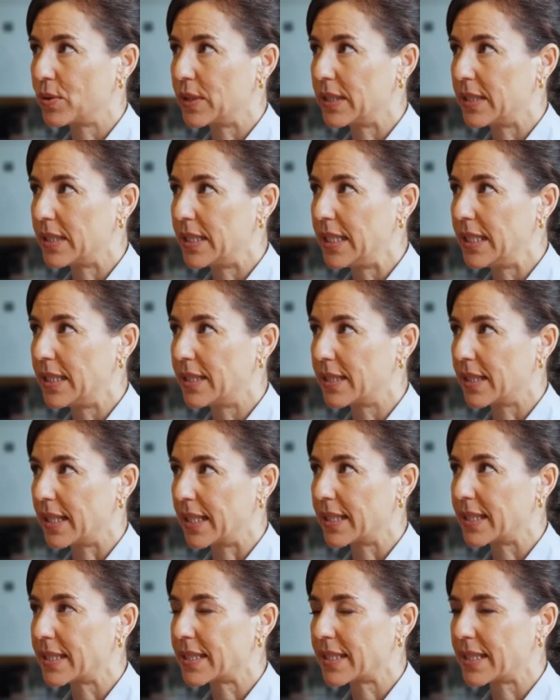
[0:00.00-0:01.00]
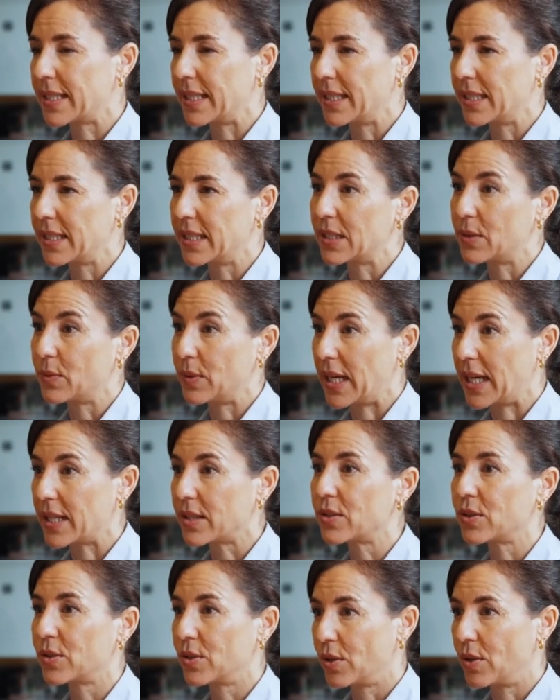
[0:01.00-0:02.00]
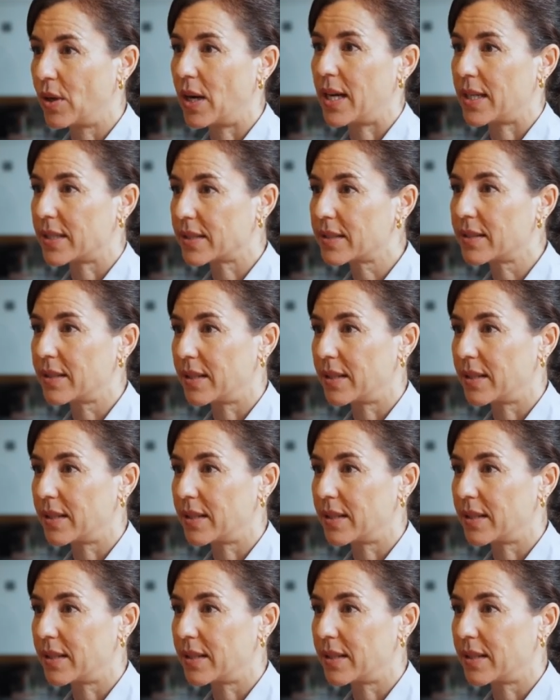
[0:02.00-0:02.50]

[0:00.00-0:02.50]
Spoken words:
indeed like scale it, we had to go ask